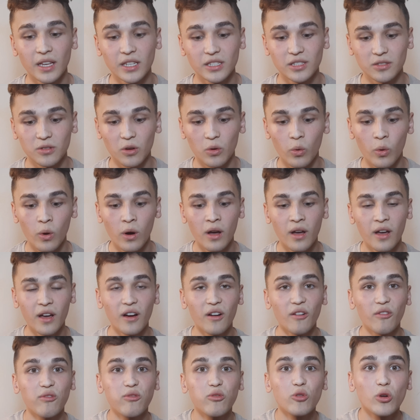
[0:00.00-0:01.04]
So
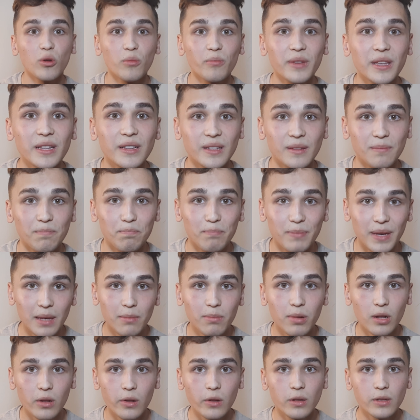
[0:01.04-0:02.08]
4 million
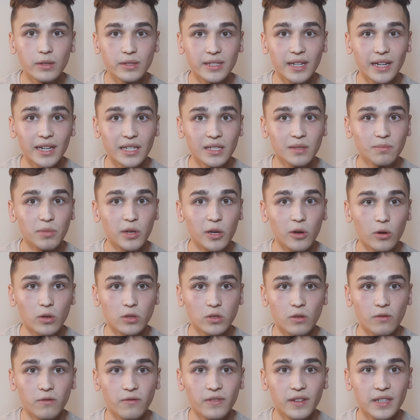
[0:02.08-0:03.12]
people died
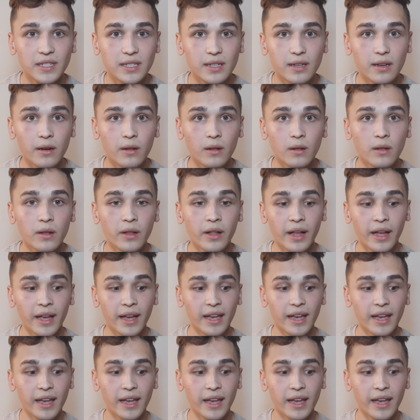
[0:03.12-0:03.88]
because of physical